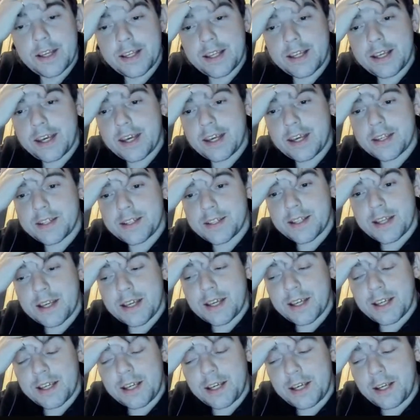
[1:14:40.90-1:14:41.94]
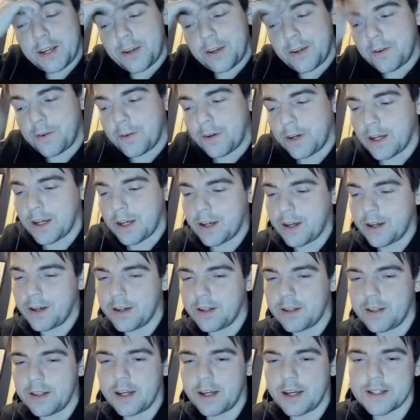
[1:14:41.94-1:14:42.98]
Yes, thank you.
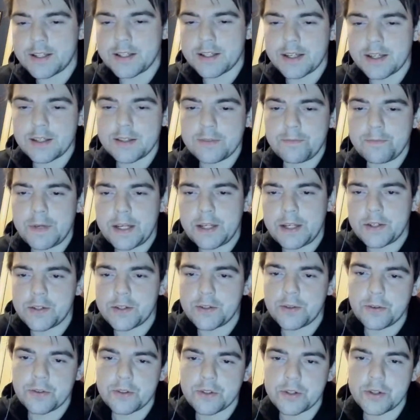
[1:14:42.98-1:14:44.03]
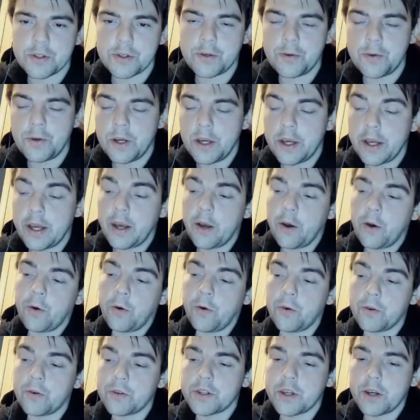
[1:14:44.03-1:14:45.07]
Like I said, make sure to
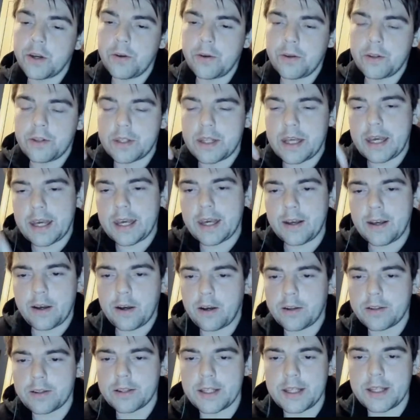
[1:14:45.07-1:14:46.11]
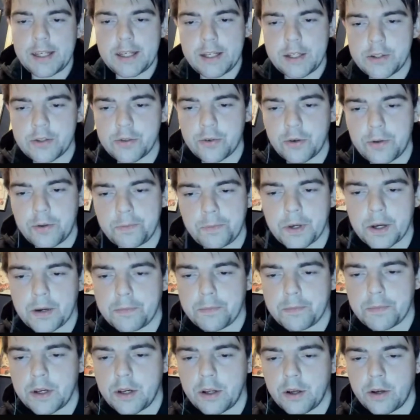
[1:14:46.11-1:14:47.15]
also hit the join
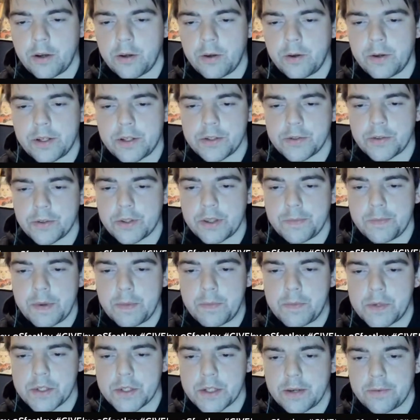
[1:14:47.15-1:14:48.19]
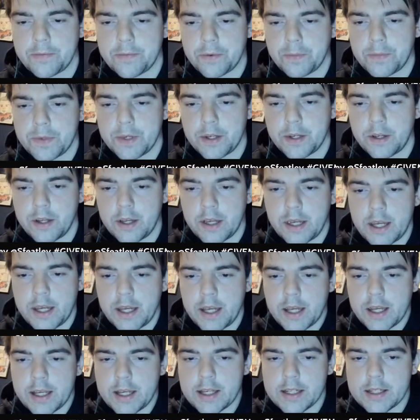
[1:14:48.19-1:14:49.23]
button below and join the membership from
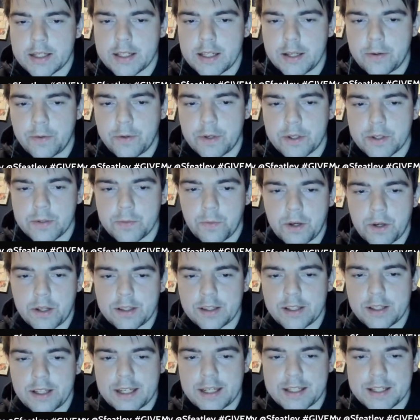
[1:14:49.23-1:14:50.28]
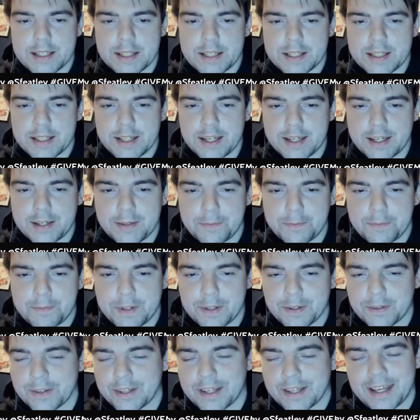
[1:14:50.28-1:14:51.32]
as little as $1.99, and
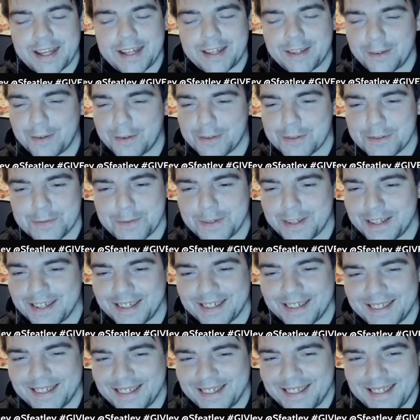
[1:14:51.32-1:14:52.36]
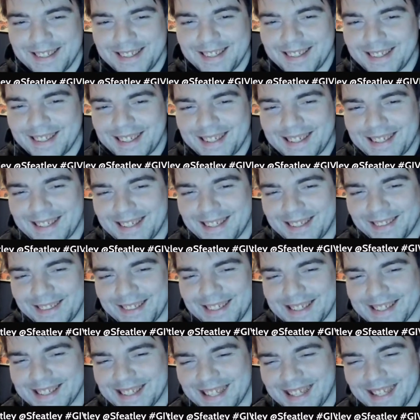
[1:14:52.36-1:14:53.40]
I'll get lost with you. Like,
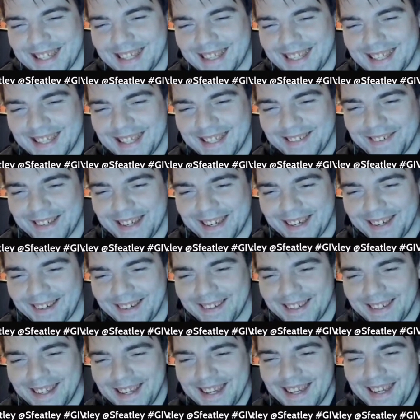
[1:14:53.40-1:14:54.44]
honestly, leave it out.